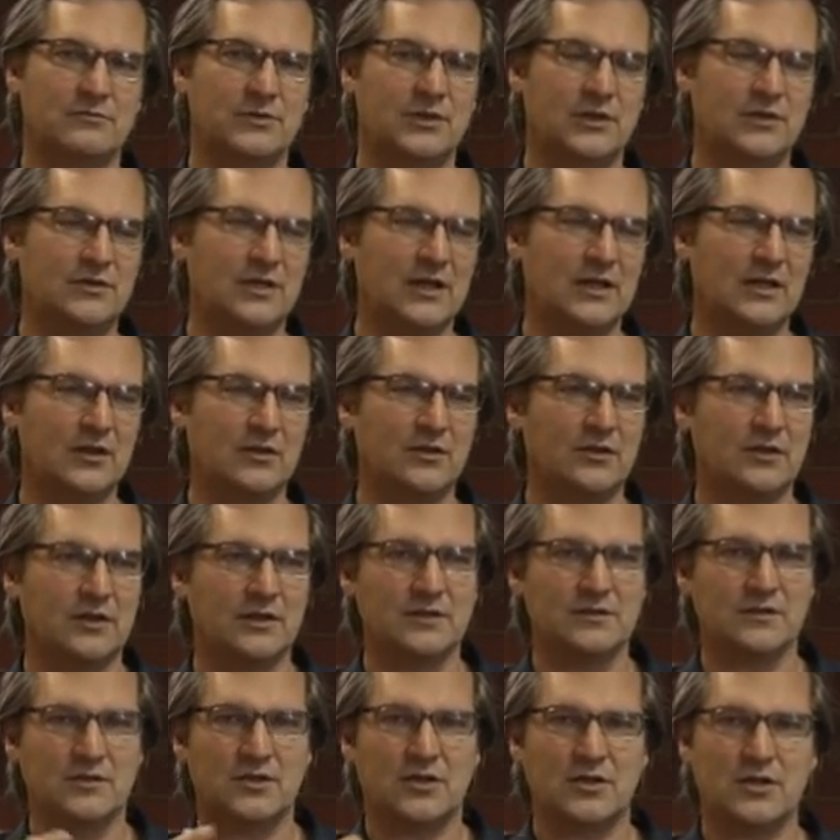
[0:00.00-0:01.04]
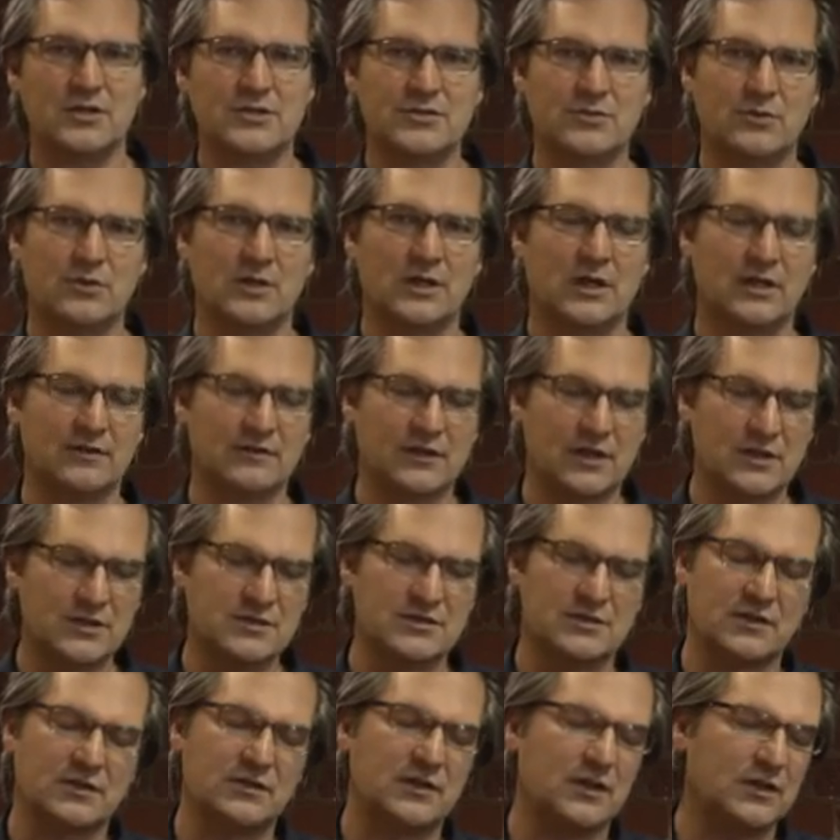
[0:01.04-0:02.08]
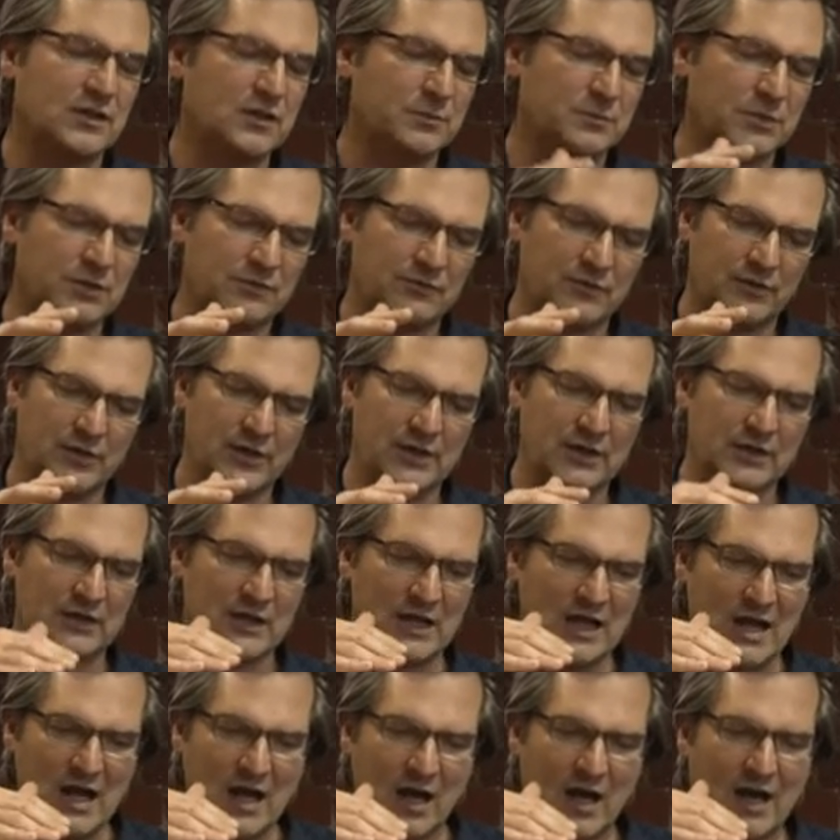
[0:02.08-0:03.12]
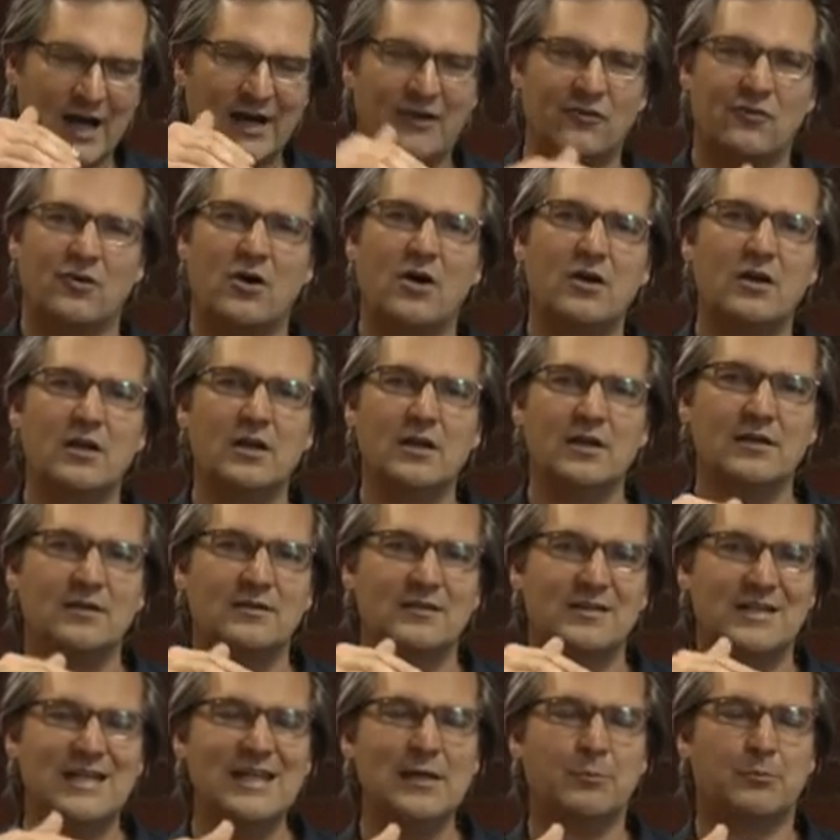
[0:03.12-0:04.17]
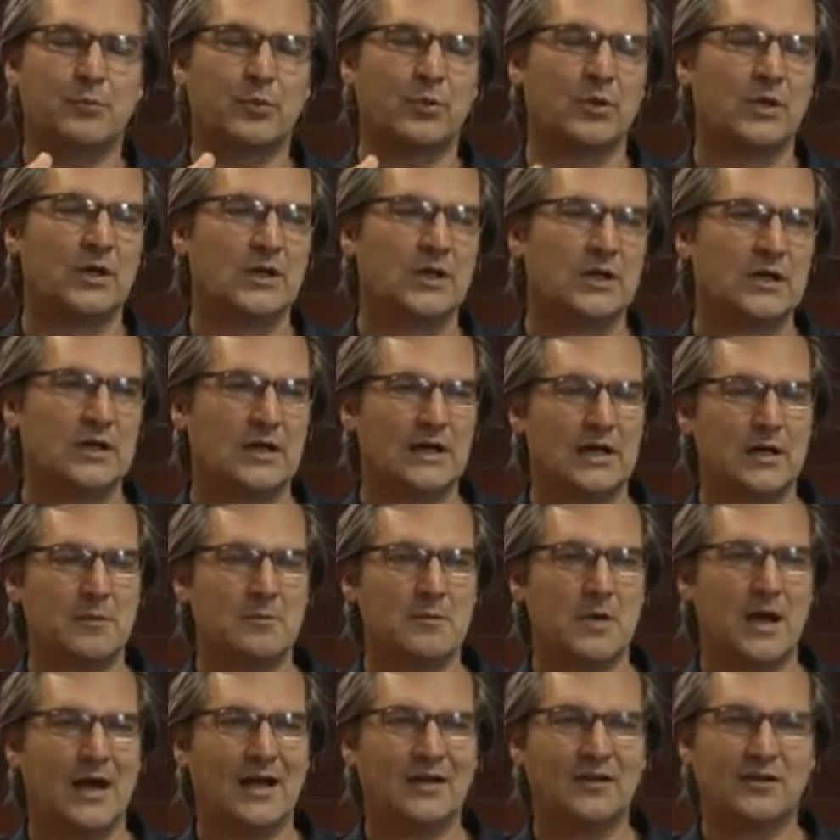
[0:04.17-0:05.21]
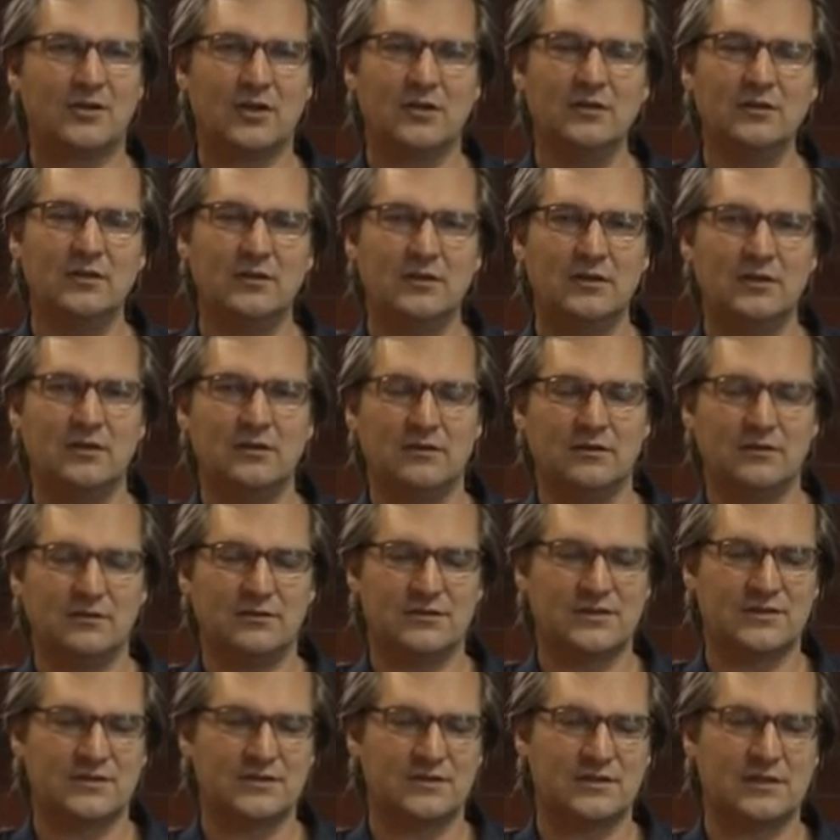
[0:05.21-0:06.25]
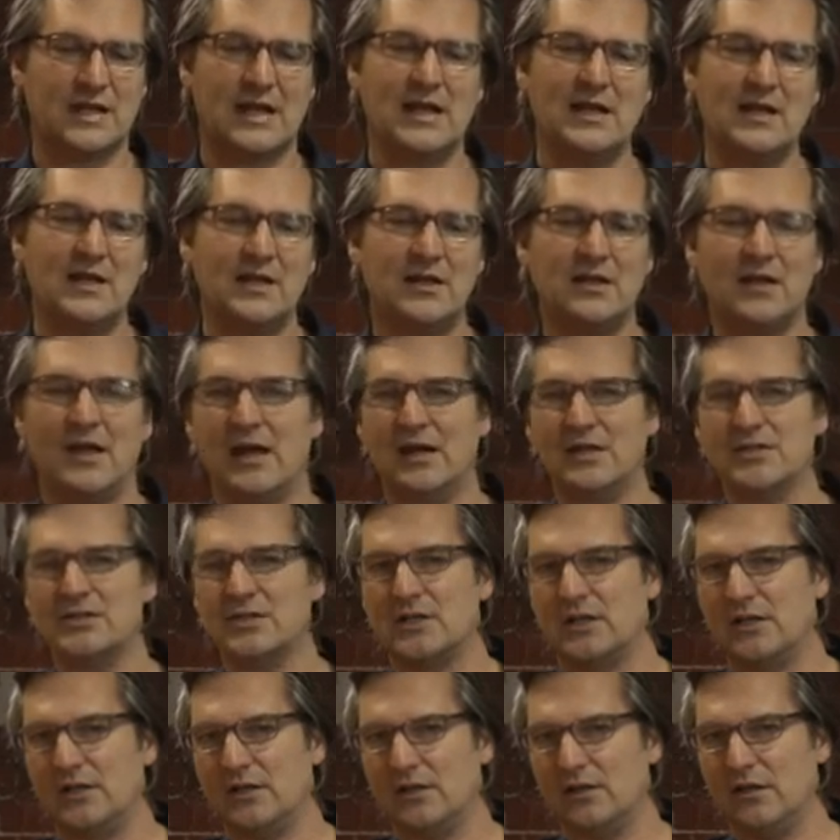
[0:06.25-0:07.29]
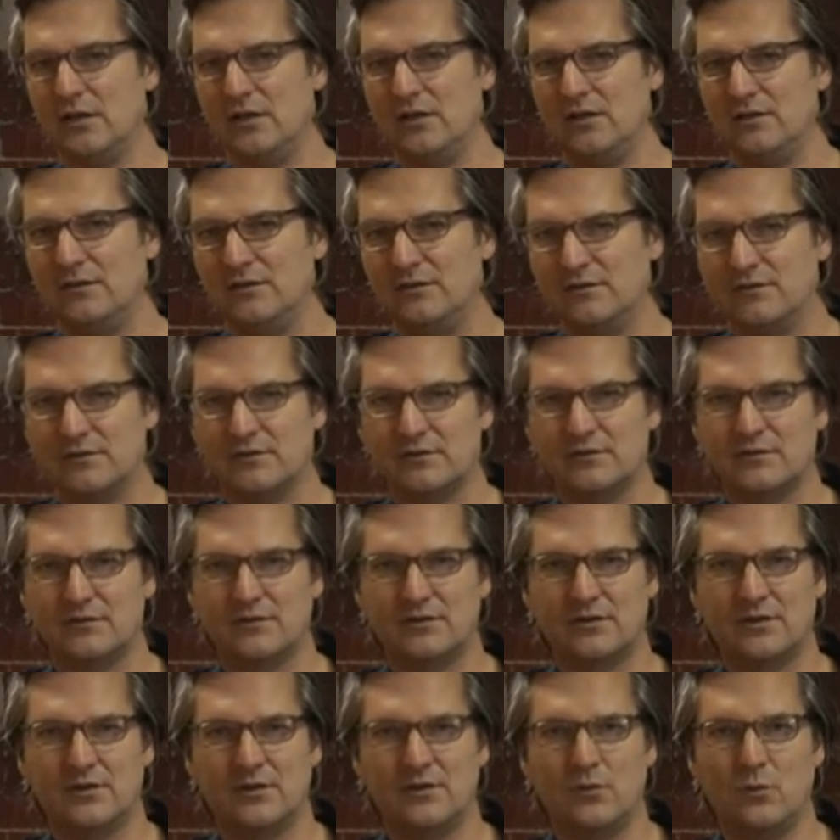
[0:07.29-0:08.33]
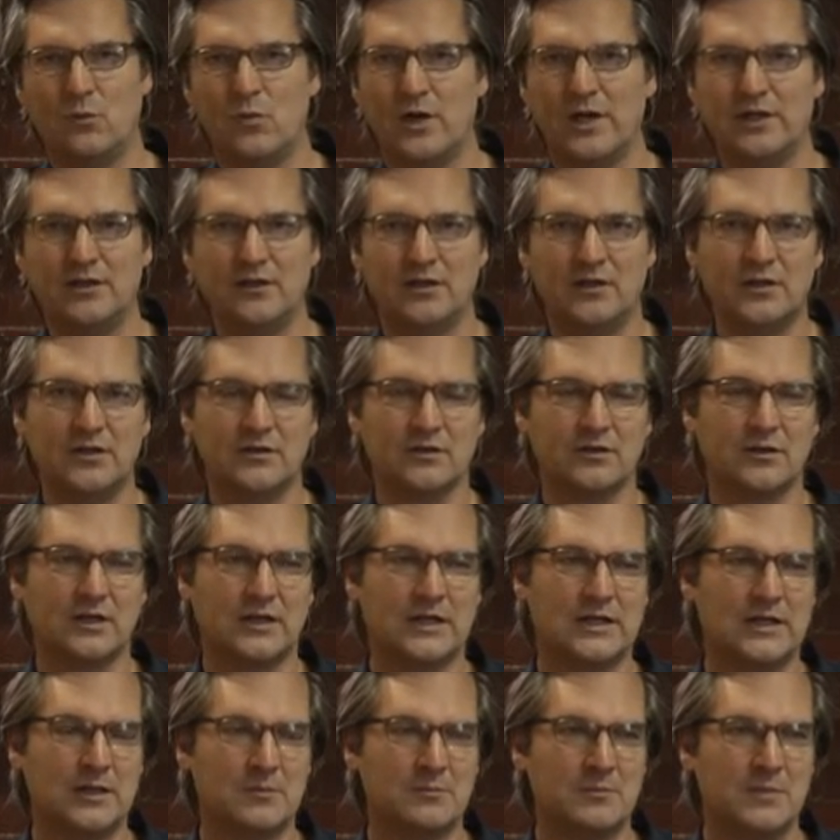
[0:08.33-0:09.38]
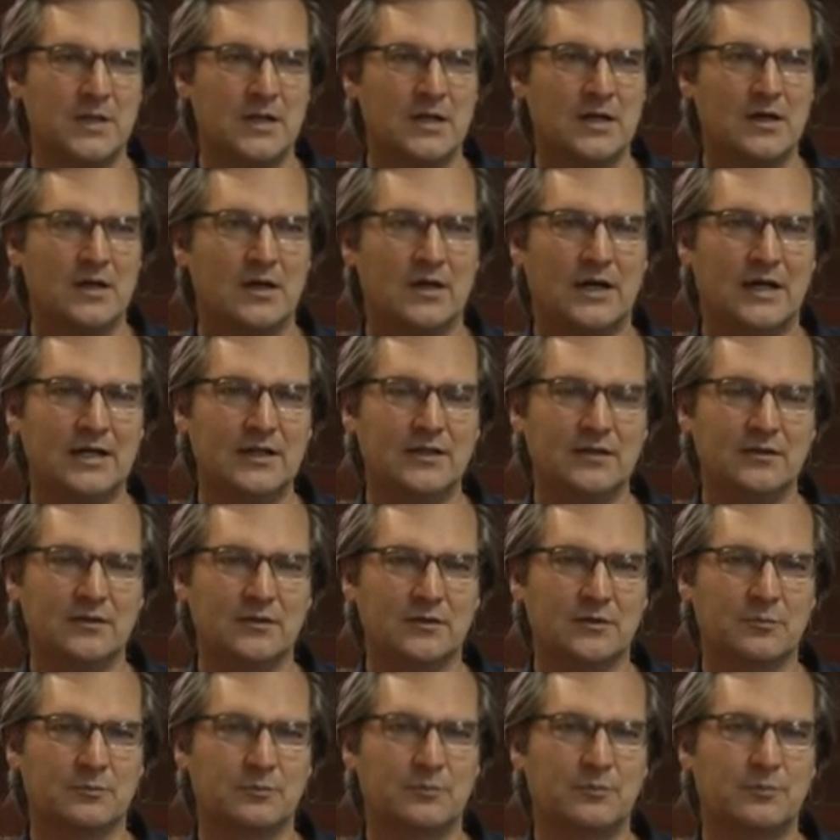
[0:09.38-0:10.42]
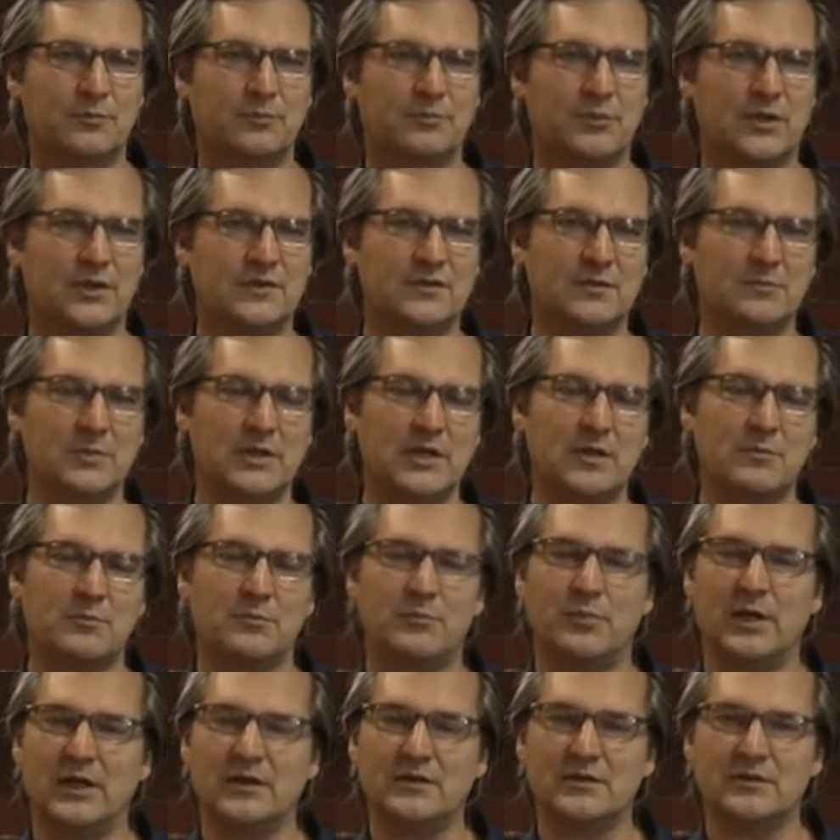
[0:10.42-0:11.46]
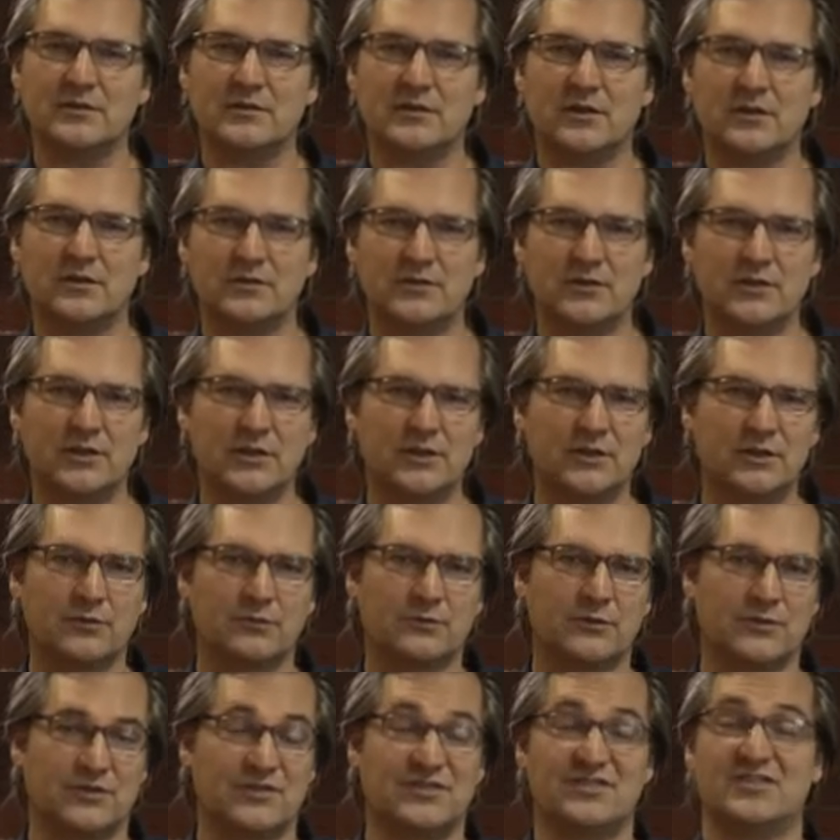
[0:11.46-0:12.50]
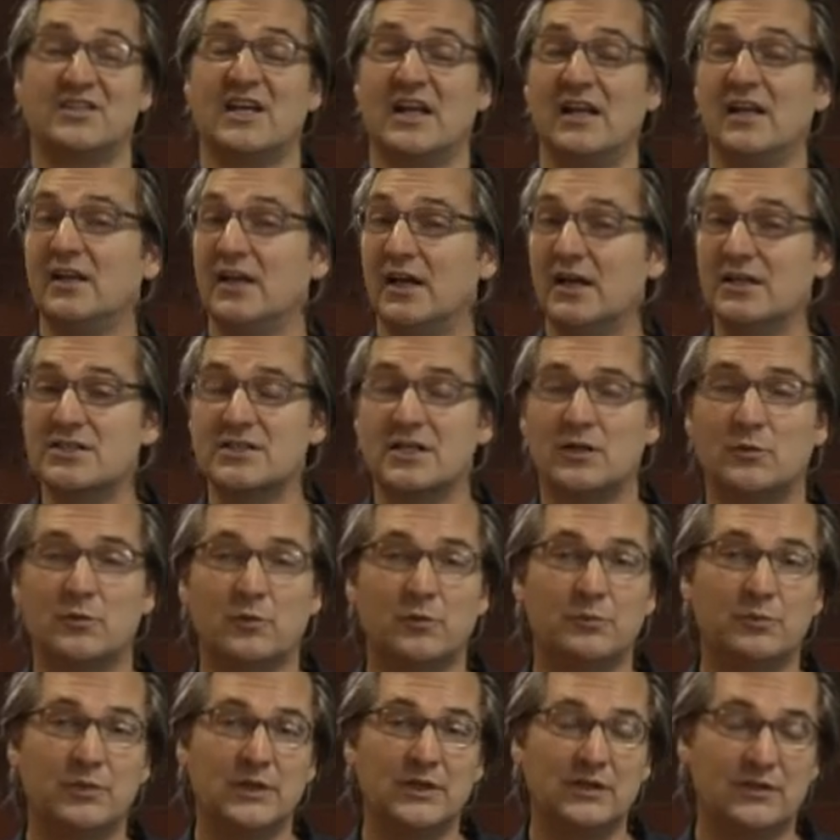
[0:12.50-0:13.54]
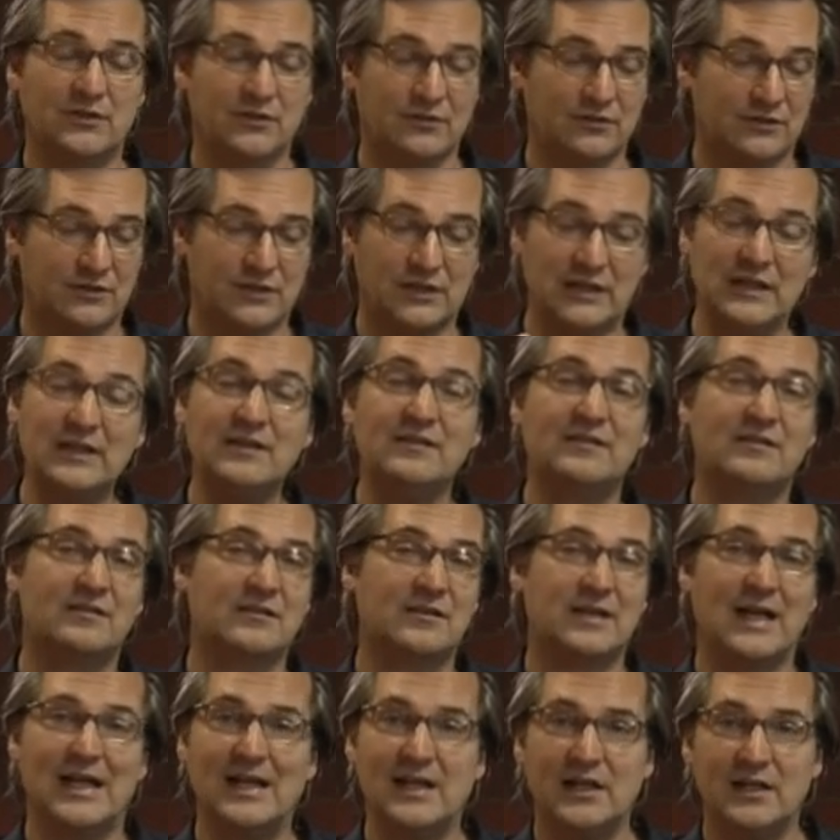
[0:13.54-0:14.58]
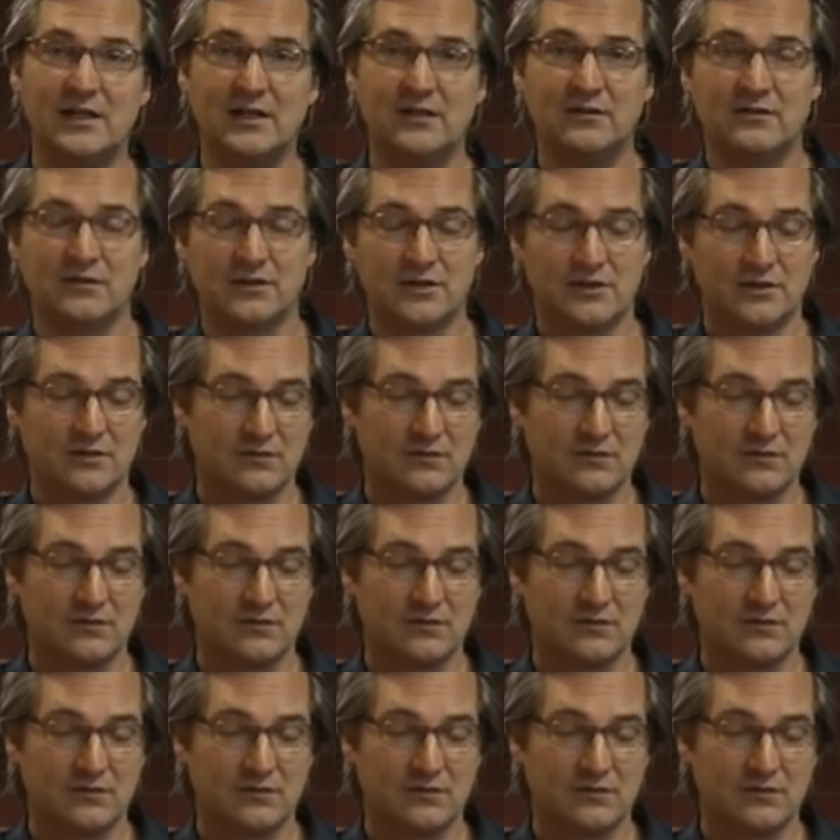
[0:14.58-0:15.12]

You take a look at these large organizations that tend to be very hierarchically deep. I don't think scaling agile is the way to go. I think possibly a better alternative to scaling agile would be to descaling